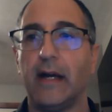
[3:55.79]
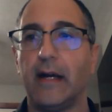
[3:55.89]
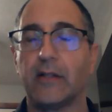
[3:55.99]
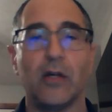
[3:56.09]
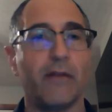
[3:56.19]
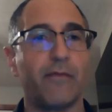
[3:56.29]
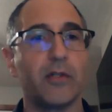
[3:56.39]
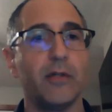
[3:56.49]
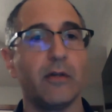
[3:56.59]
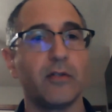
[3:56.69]
I taught
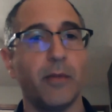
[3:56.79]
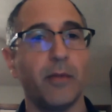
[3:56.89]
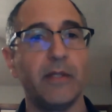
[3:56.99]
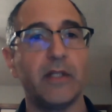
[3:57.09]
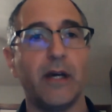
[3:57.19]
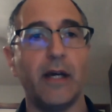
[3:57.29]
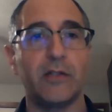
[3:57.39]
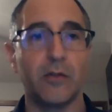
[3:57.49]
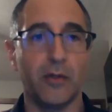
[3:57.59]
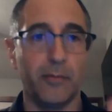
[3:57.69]
for 2 years at Bloomington High
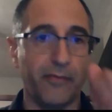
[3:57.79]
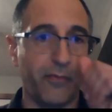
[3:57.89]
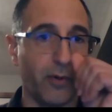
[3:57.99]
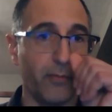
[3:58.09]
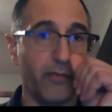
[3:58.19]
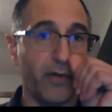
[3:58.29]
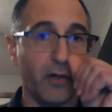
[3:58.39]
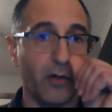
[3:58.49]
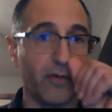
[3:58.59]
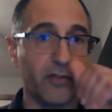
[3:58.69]
School before
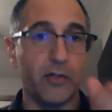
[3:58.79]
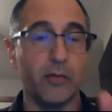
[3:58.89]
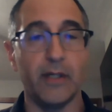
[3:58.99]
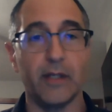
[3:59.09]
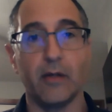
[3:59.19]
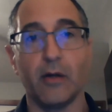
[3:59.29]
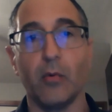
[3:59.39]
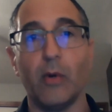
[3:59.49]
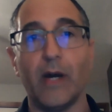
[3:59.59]
moving over to Illinois